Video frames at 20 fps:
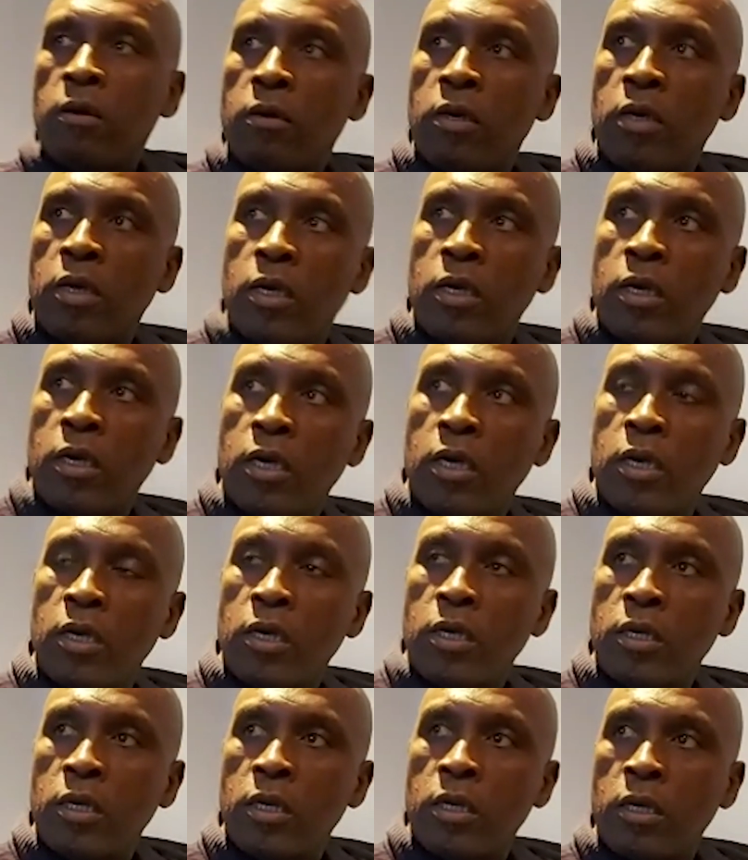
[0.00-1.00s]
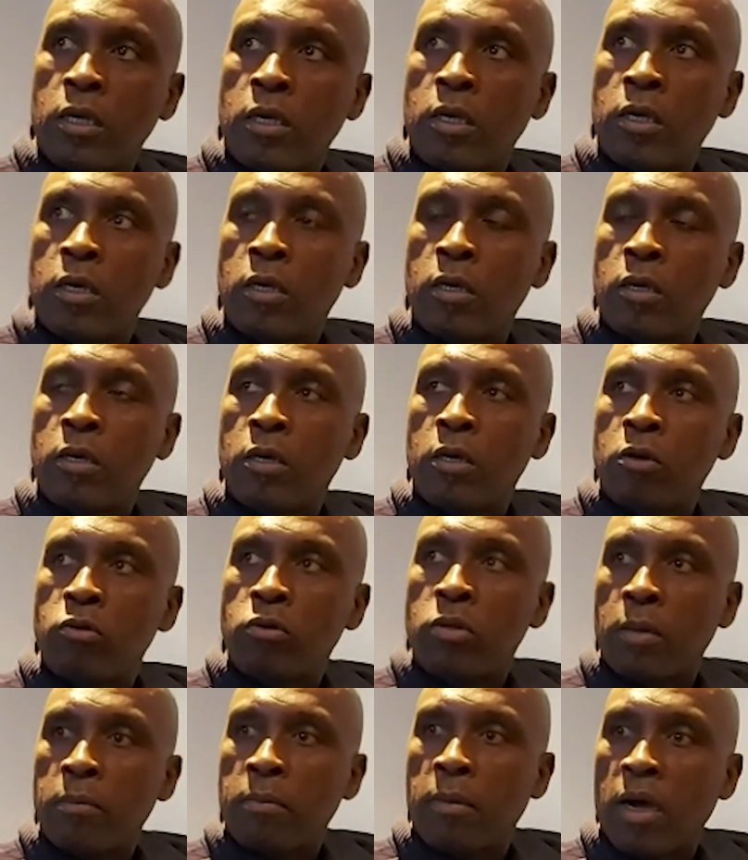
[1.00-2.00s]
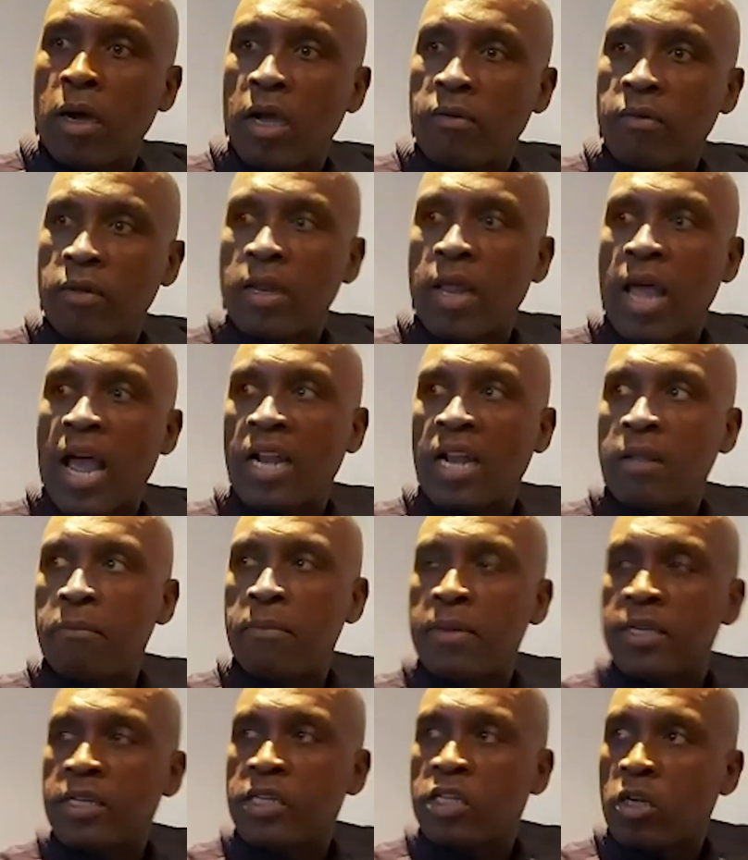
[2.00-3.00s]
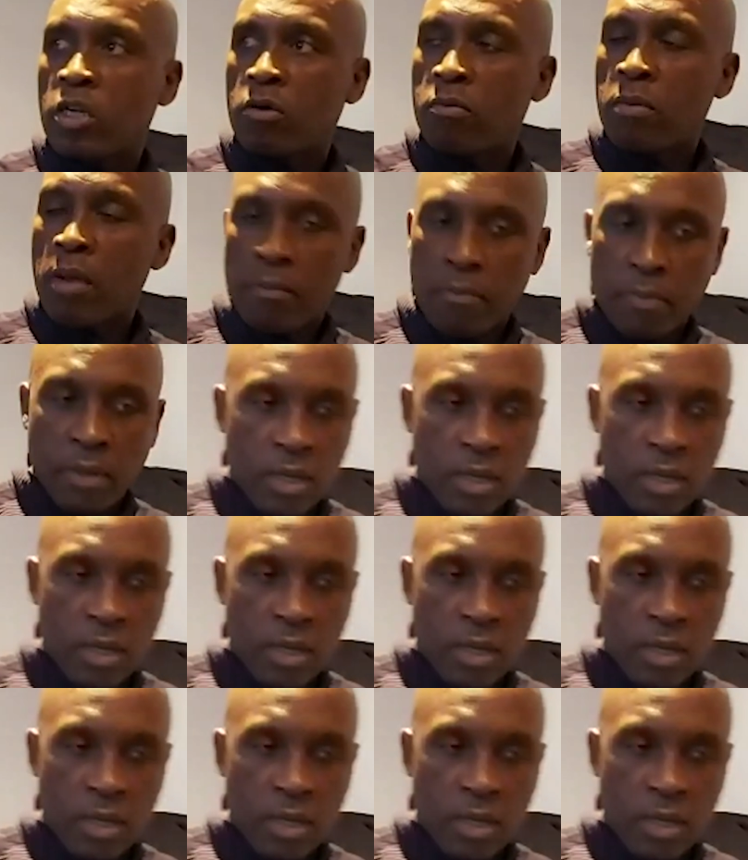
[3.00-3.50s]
Who did Martin Alaminto? Remember?